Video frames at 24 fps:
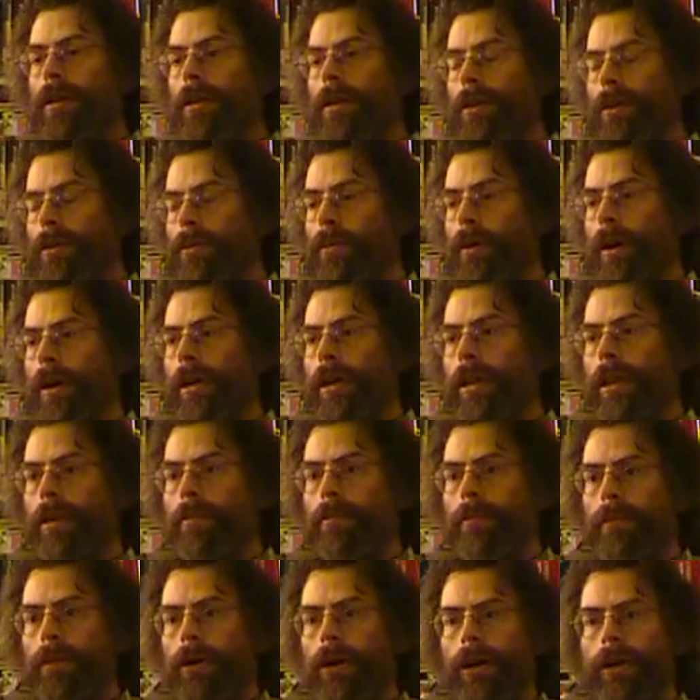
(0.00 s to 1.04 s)
You want
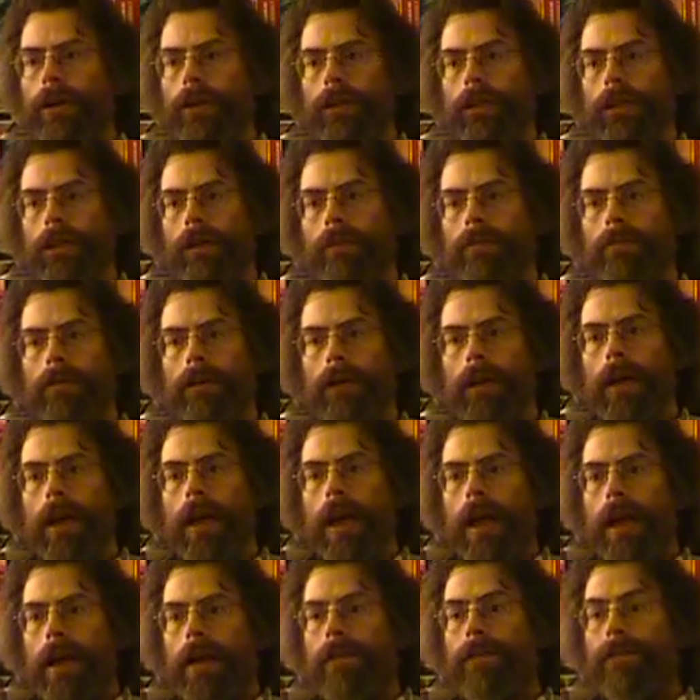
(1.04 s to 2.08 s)
them on your ship.
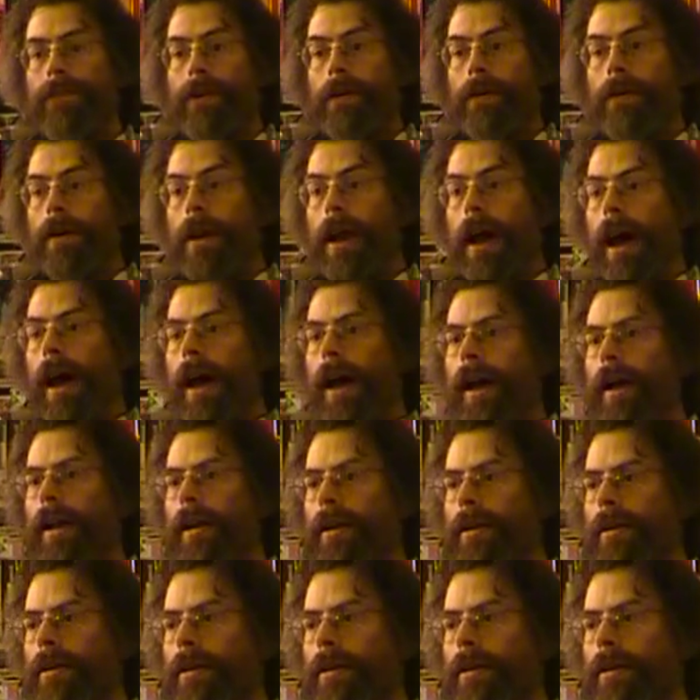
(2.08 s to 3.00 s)
If they're not,